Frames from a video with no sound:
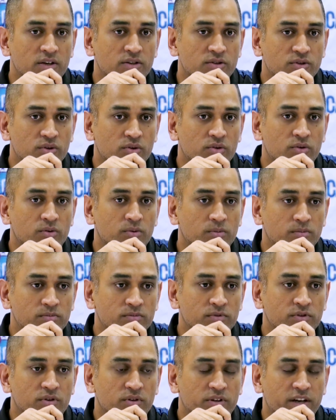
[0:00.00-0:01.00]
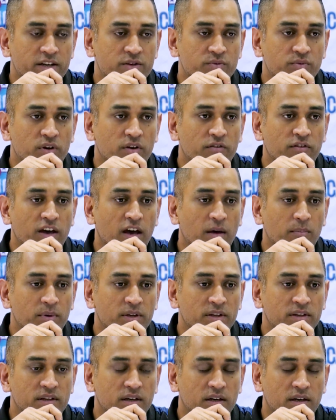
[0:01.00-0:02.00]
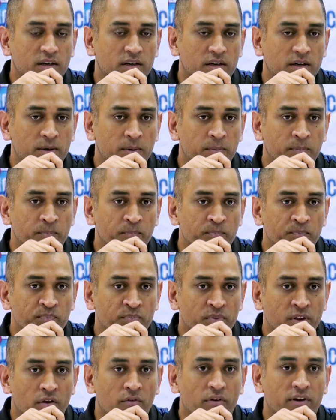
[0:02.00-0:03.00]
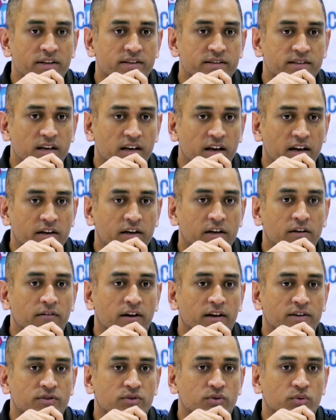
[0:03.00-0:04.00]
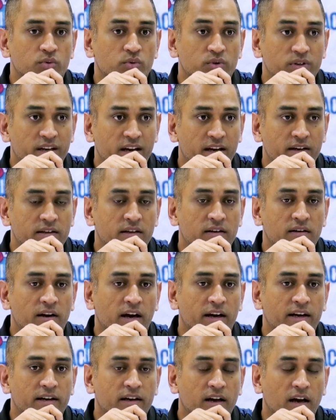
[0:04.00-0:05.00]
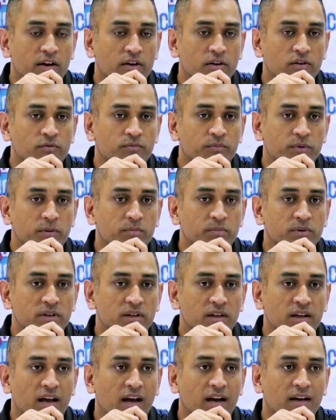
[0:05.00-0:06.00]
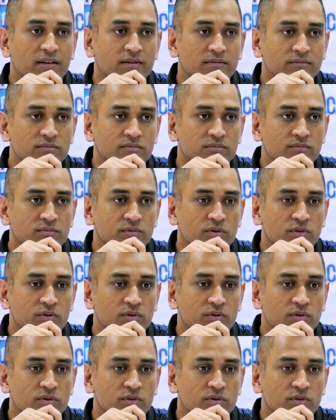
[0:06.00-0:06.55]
So, you know, that's where we have been very selective as to get the right kind of people. And